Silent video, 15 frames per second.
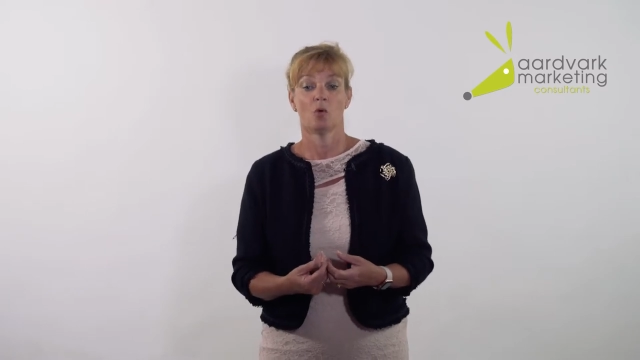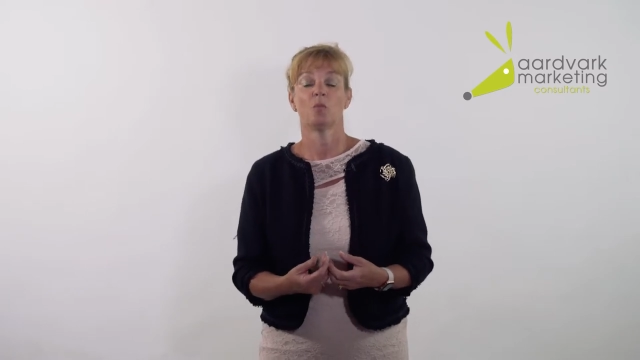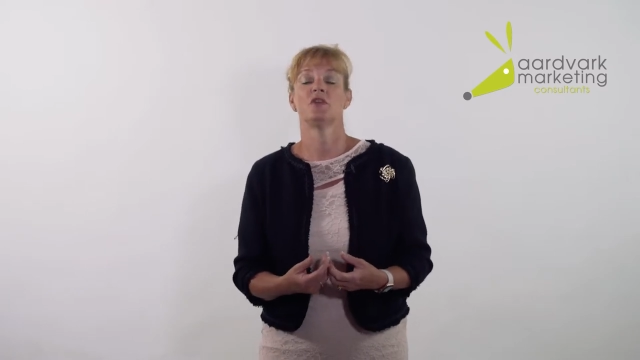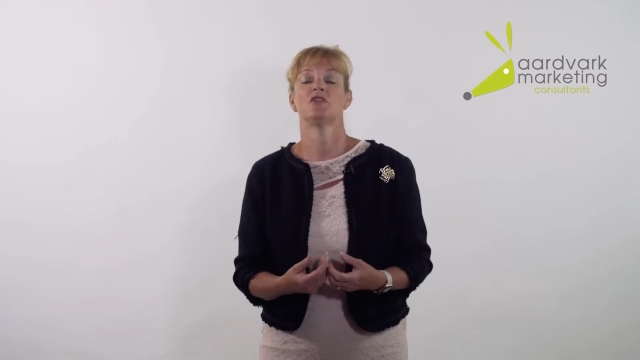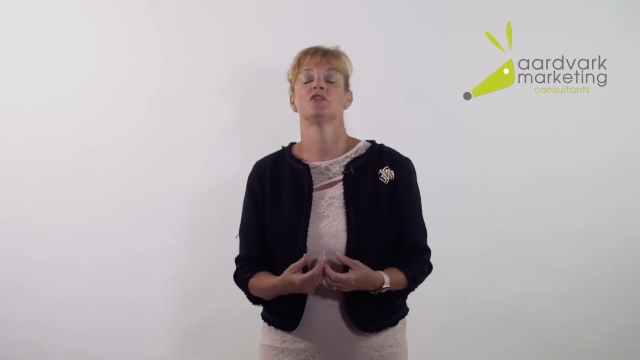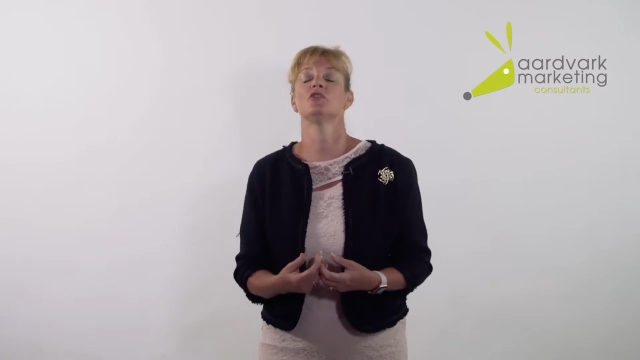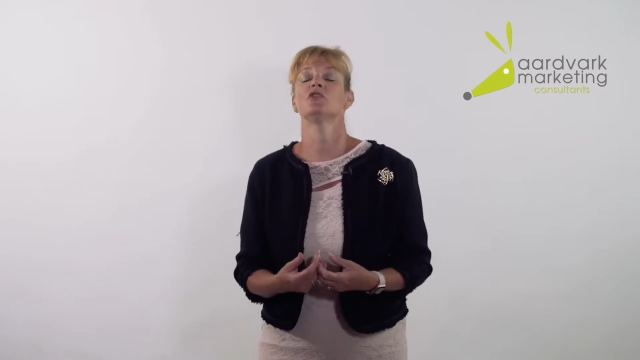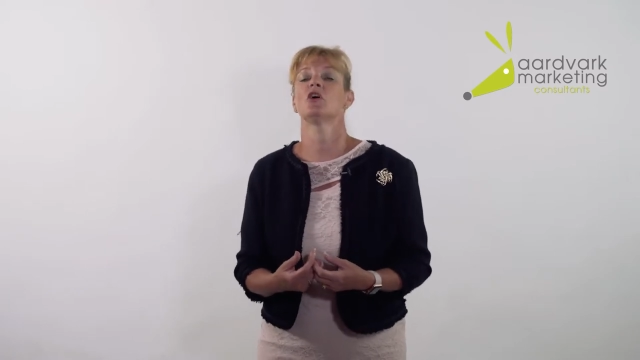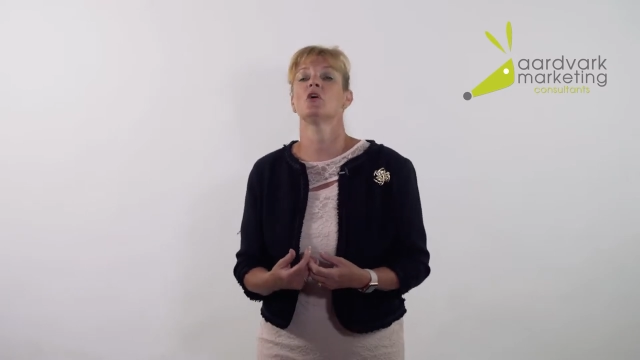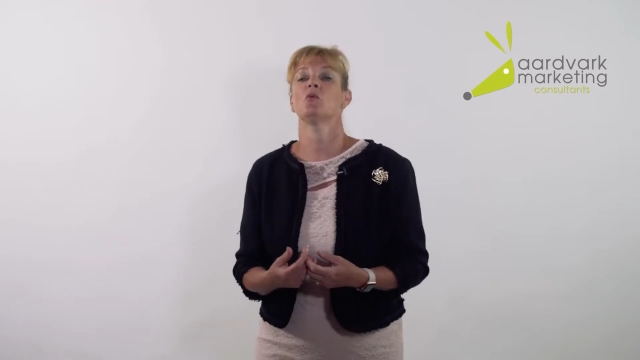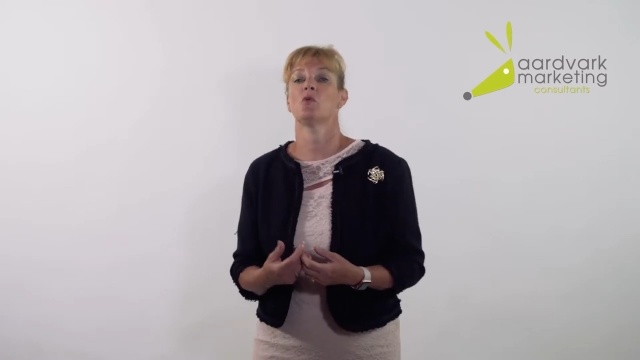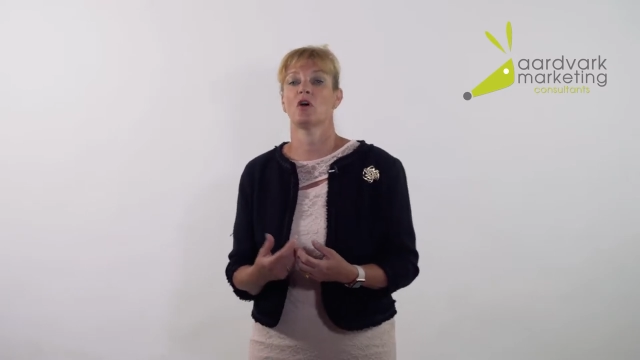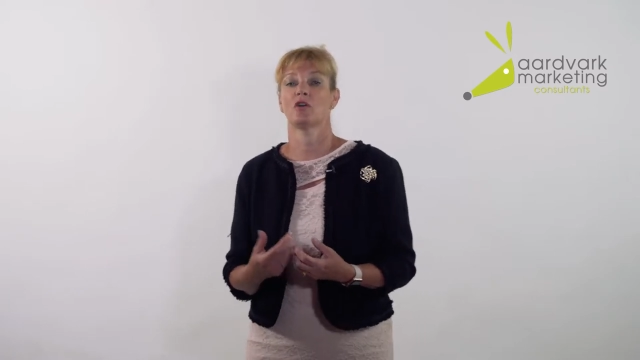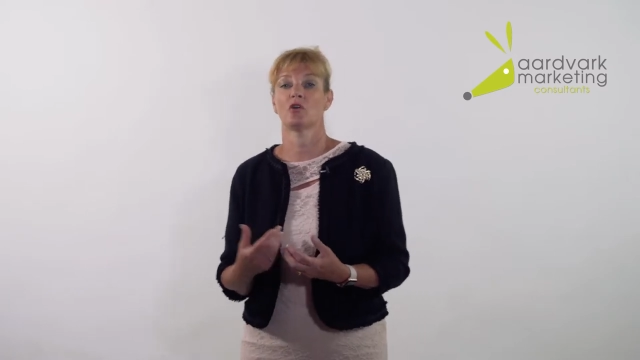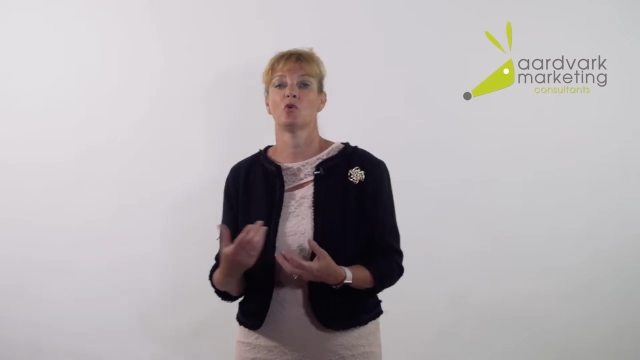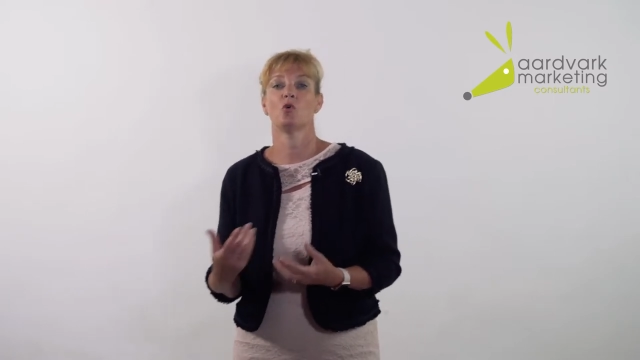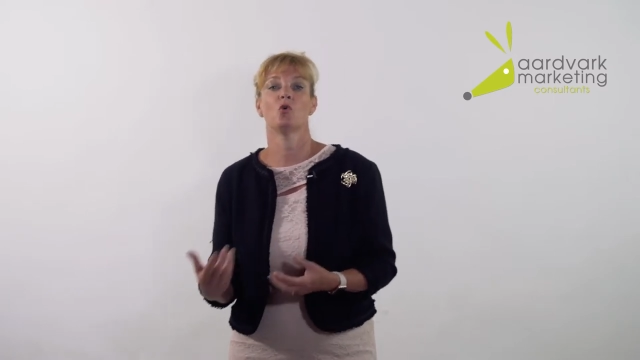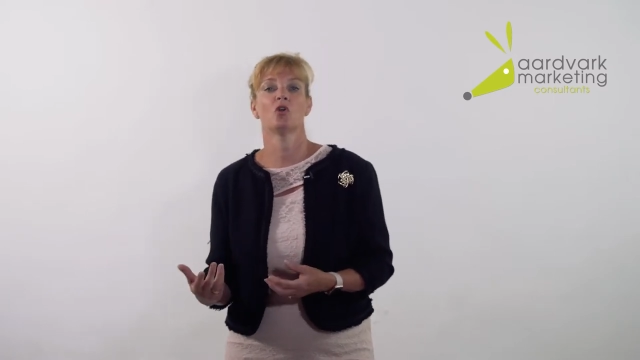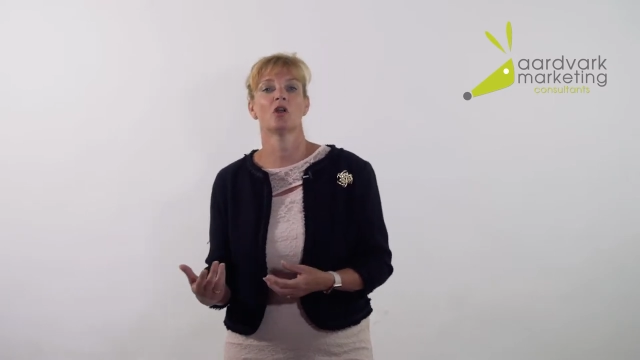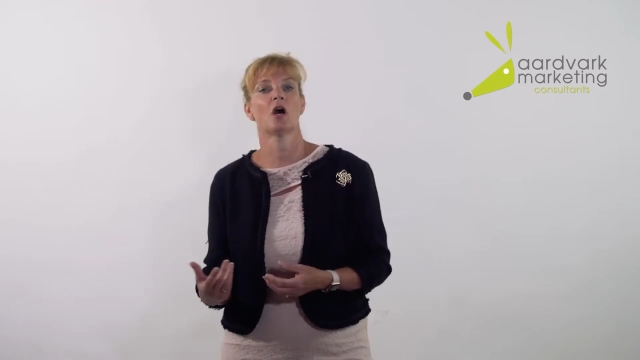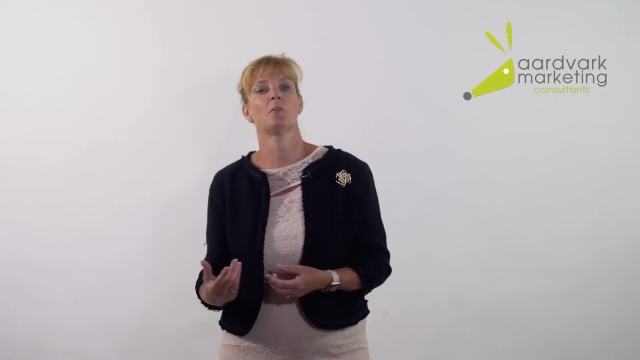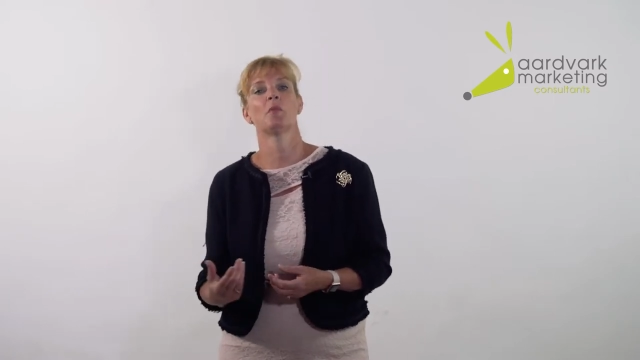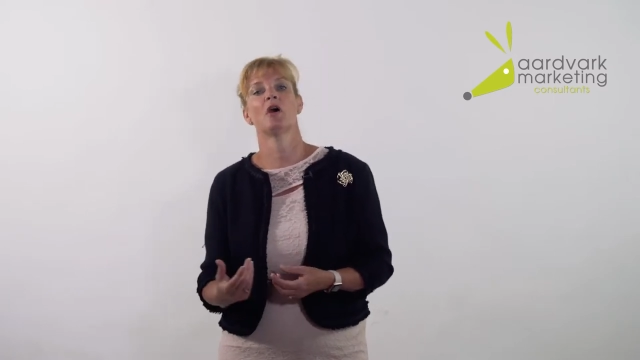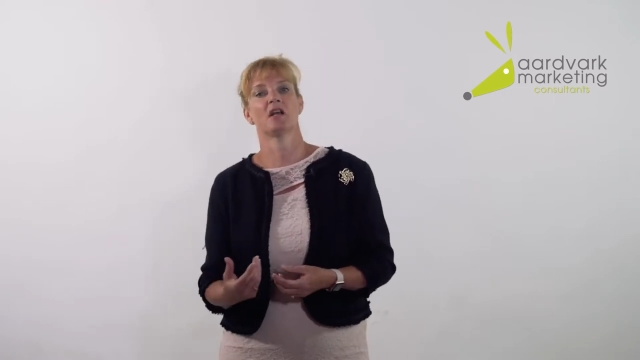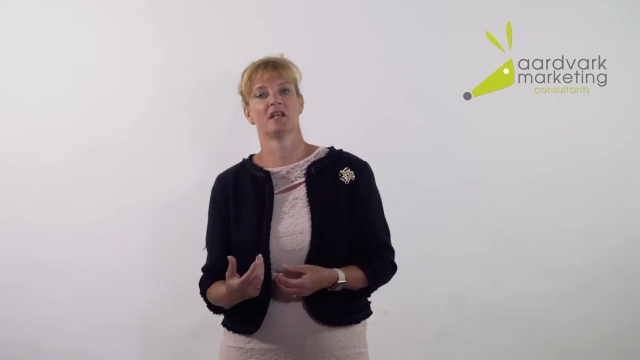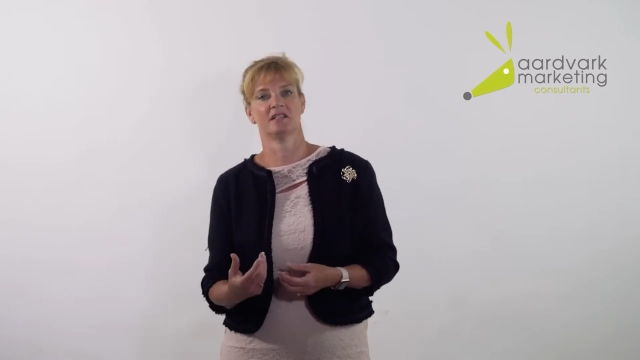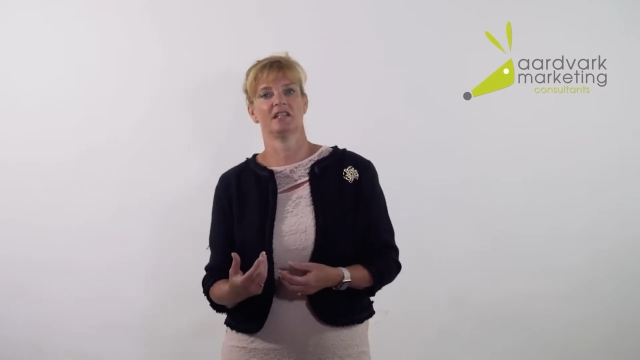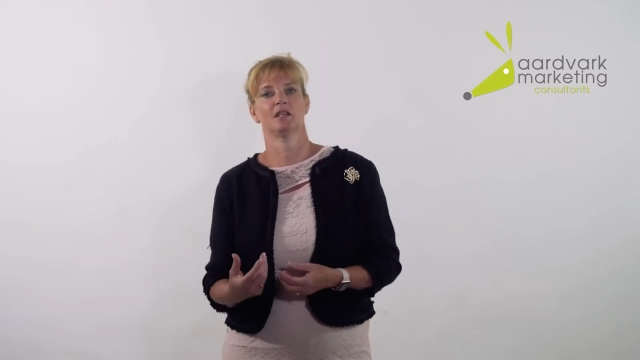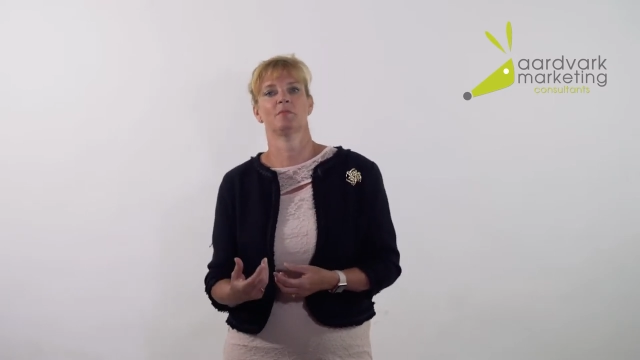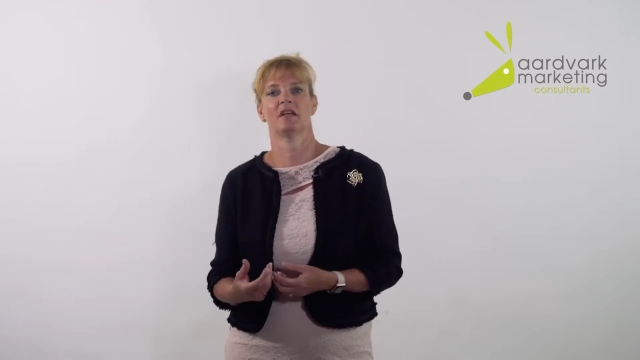We do not want all our
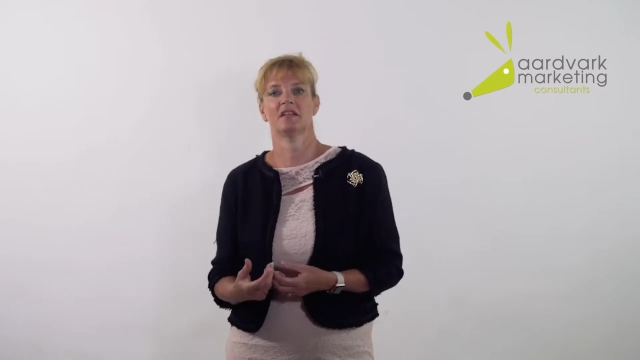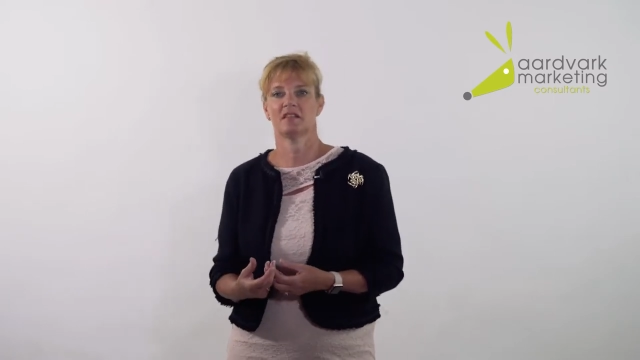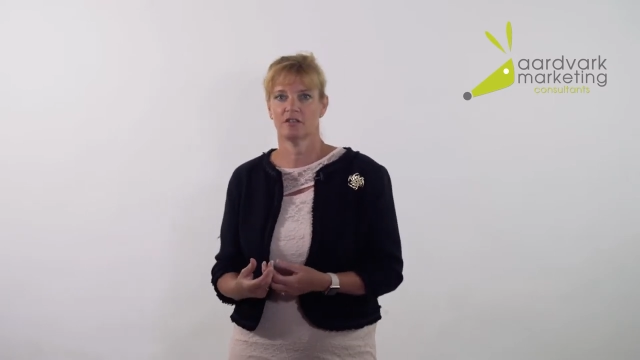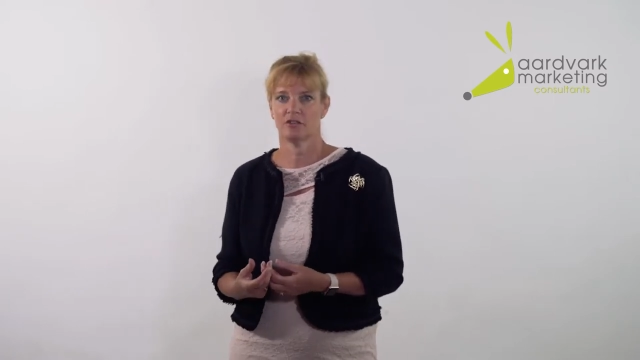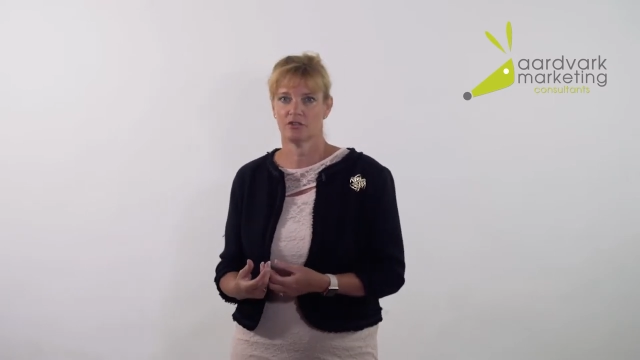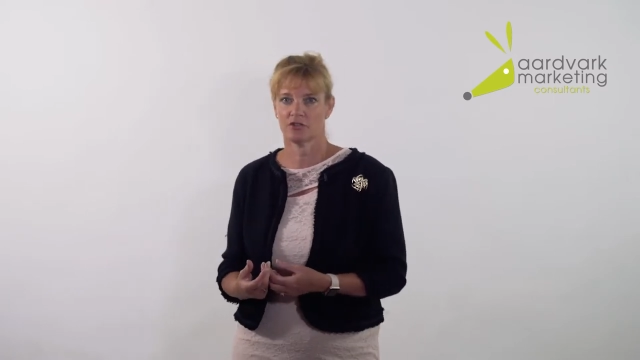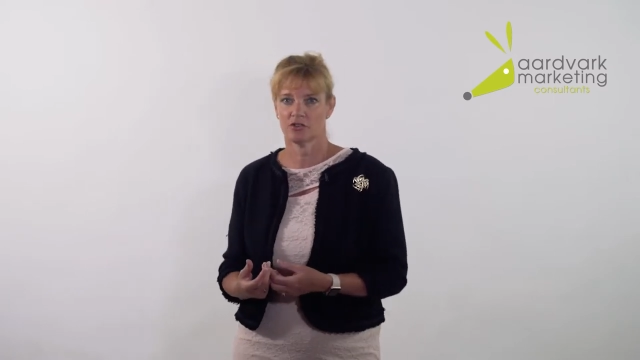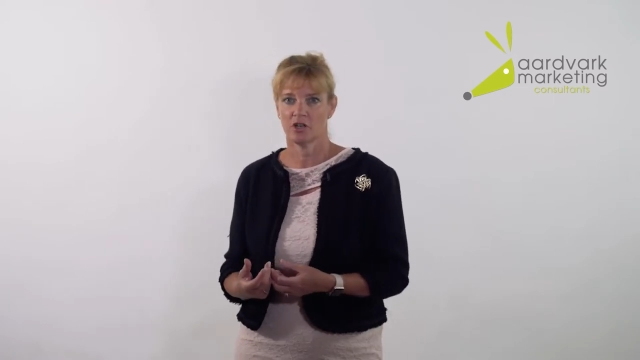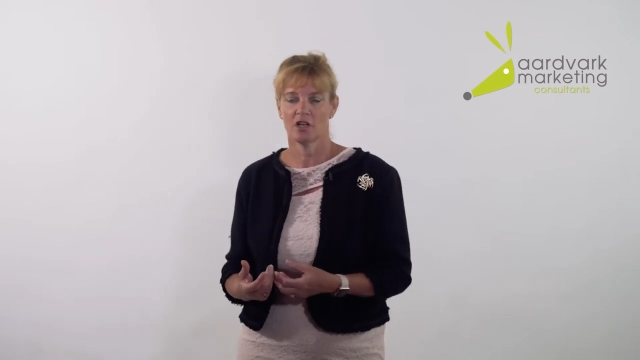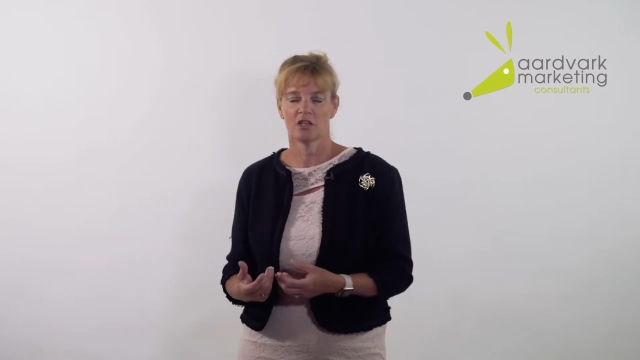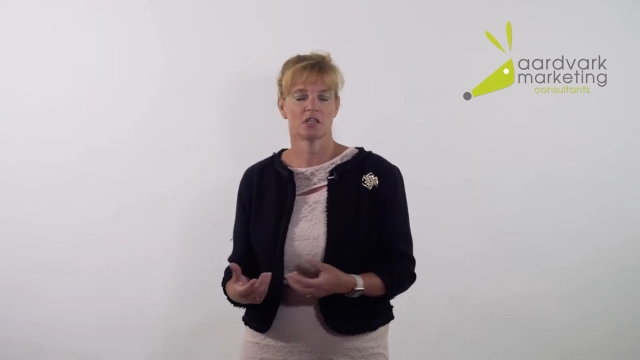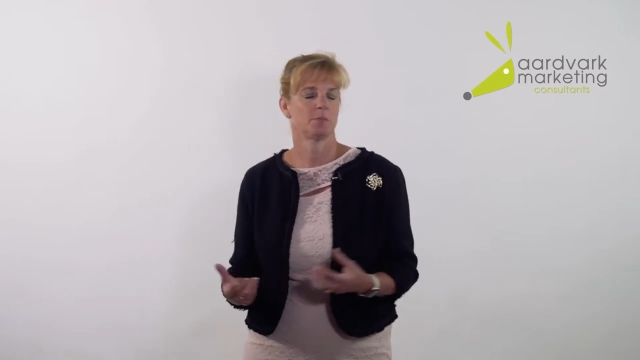marketing message